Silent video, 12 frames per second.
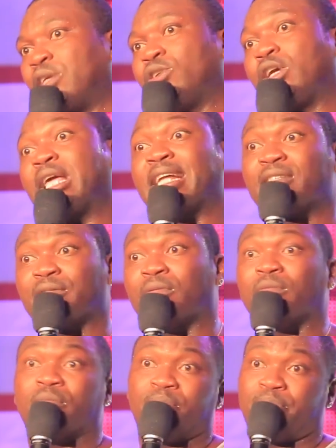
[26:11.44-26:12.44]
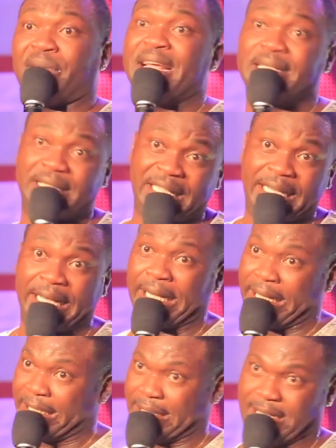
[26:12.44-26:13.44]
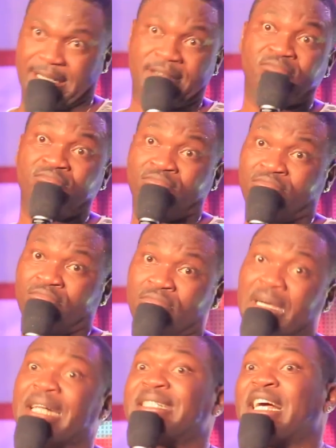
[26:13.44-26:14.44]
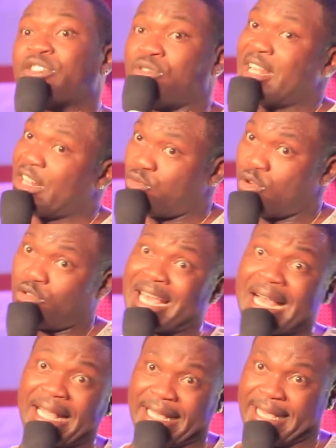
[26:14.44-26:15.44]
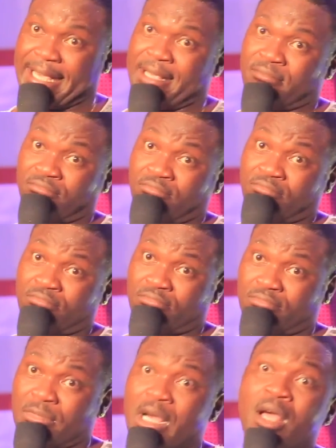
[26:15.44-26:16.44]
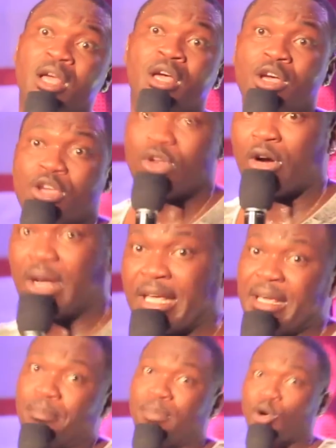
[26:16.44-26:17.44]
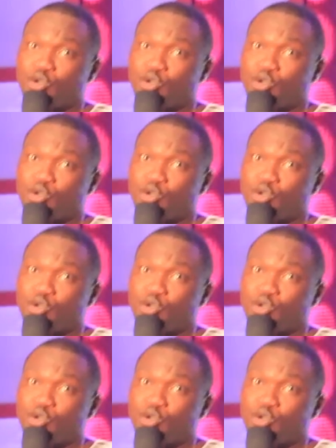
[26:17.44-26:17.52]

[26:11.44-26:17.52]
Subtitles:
and you get plenty keys attached to that one car key, your key